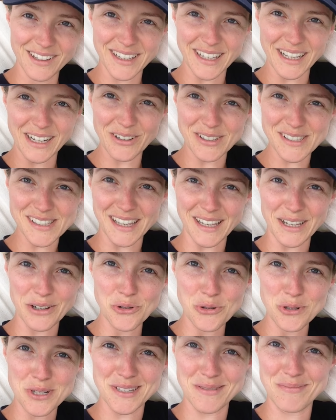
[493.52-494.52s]
It looks like
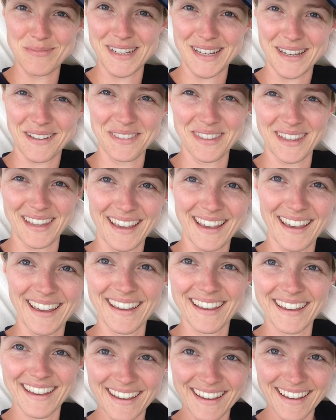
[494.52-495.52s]
autumn down there.
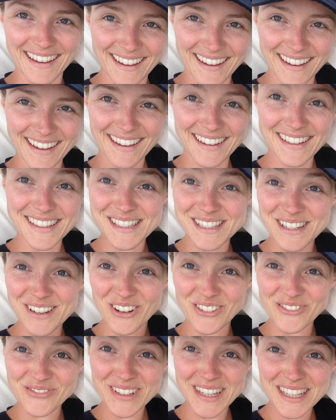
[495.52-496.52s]
It's
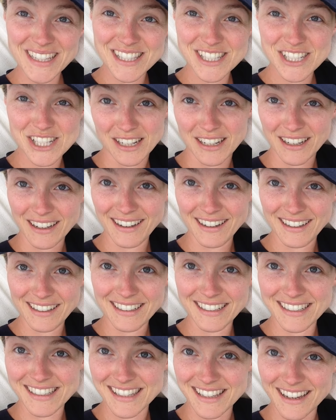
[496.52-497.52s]
not, it's
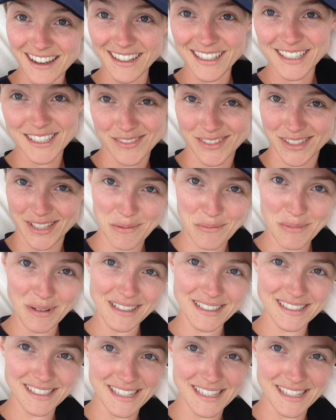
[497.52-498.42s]
July. It's the height of summer,